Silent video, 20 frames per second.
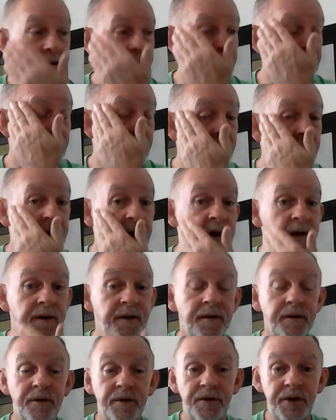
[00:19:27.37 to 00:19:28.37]
who
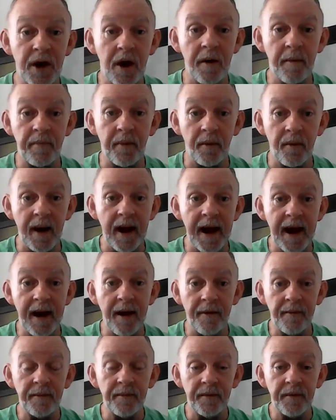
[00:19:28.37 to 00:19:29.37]
could jump
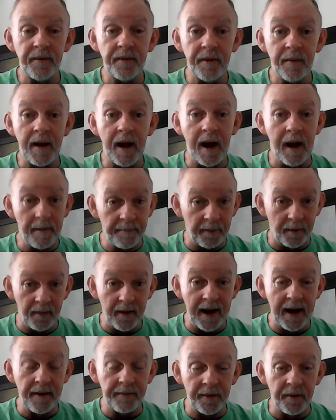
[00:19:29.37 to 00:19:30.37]
around, hop
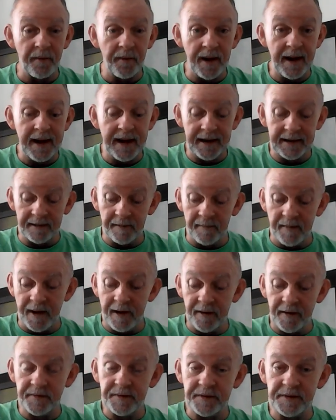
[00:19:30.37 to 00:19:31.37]
around the ring the
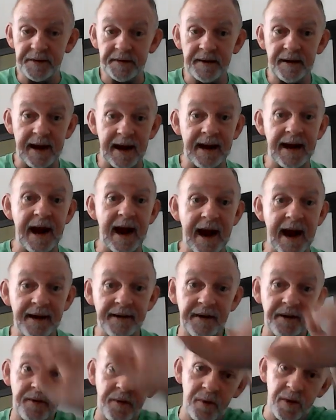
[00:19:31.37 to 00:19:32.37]
most and
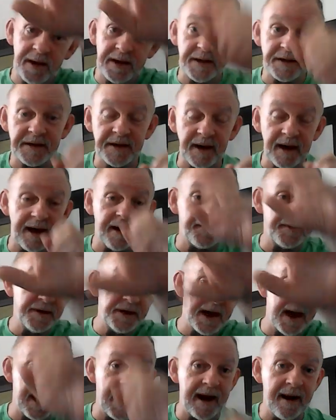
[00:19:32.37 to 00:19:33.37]
had the quickest left
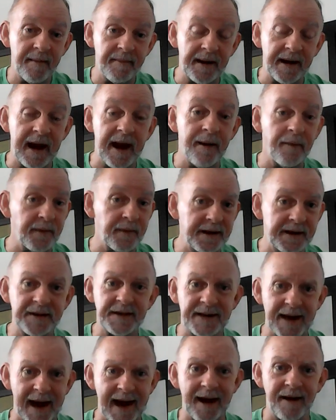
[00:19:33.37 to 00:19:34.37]
jab, and that would
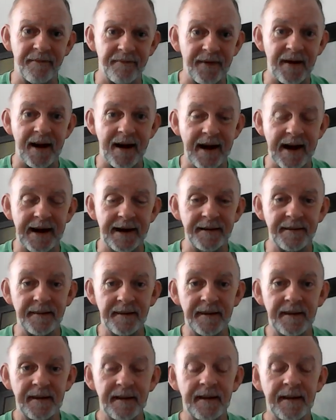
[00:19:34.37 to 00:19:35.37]
decide a fight.
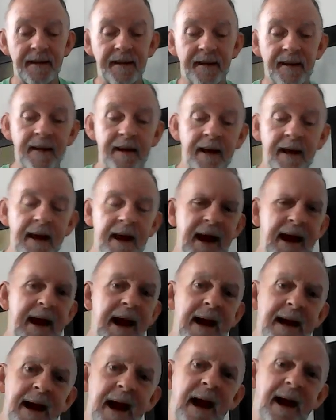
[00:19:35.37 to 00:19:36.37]
And
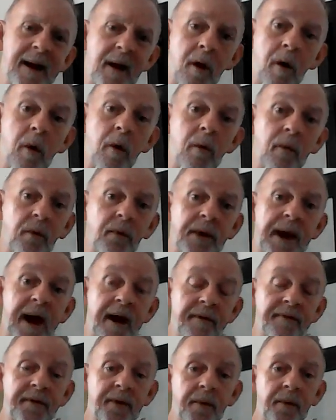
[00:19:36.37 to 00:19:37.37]
that got old
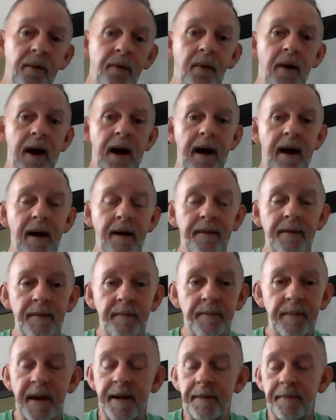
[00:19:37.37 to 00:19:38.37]
after a while.
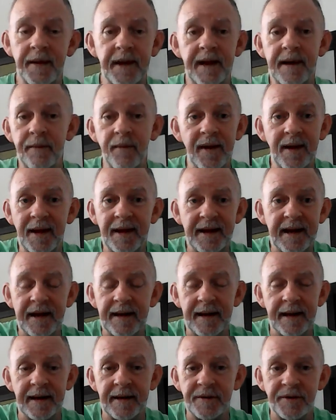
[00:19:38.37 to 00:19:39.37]
People
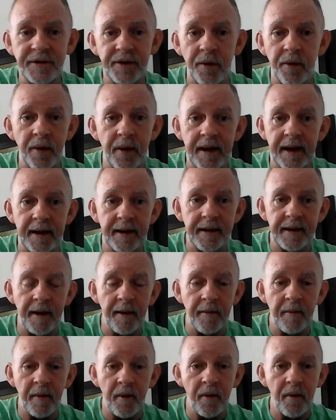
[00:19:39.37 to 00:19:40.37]
didn't enjoy it
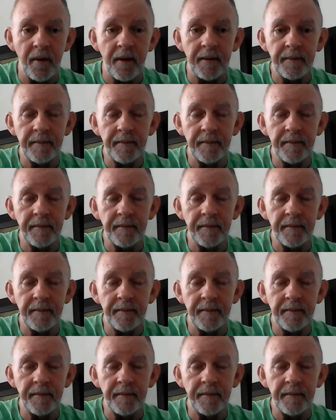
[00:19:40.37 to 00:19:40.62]
no more.